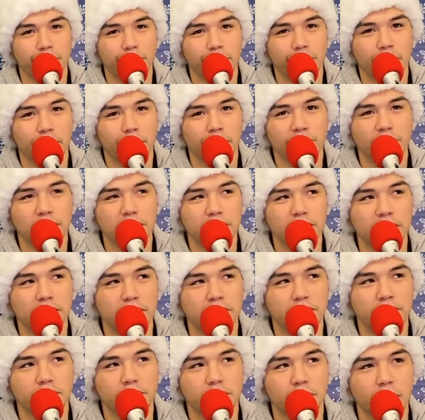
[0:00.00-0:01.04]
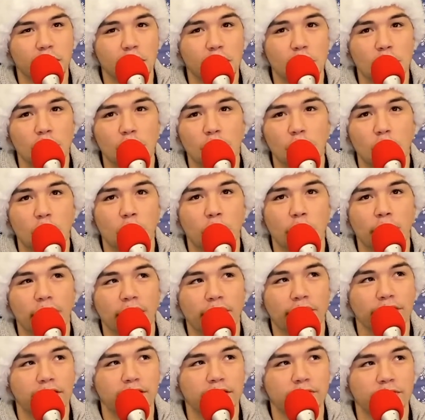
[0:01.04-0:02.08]
obviously, we didn't know
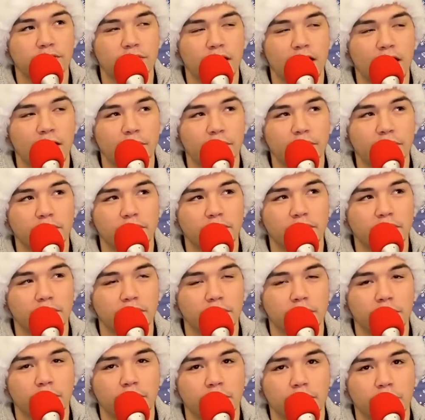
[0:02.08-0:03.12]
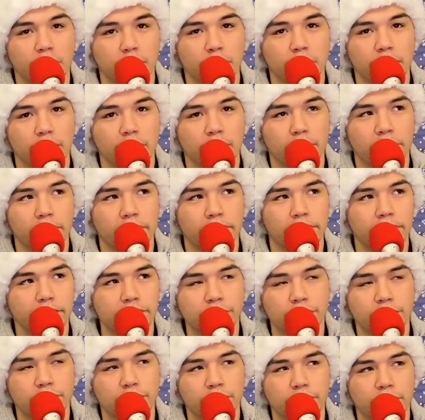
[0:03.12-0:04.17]
that this would happen. But, I mean,
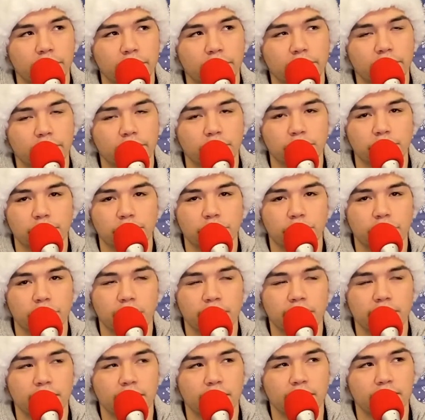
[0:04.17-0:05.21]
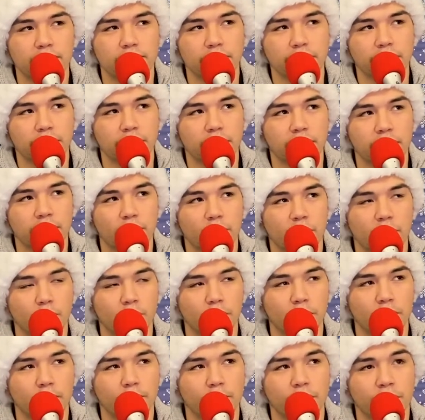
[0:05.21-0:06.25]
the Tourette's guy isn't there anymore.
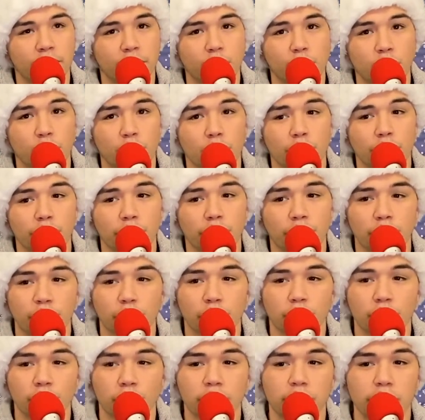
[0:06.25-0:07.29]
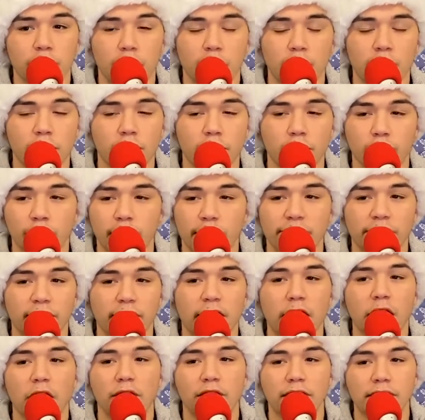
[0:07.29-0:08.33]
But the wolf or dog or whatever the
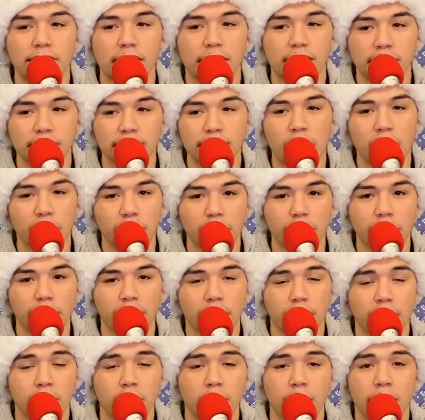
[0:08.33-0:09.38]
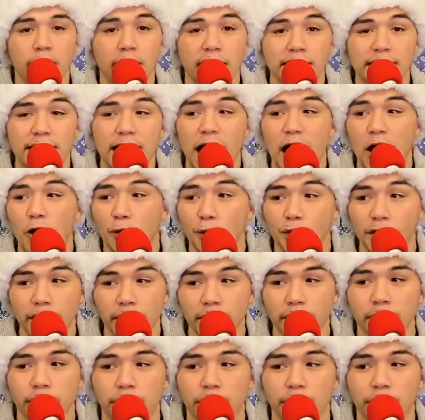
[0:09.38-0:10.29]
hell it is out there. And he's howling.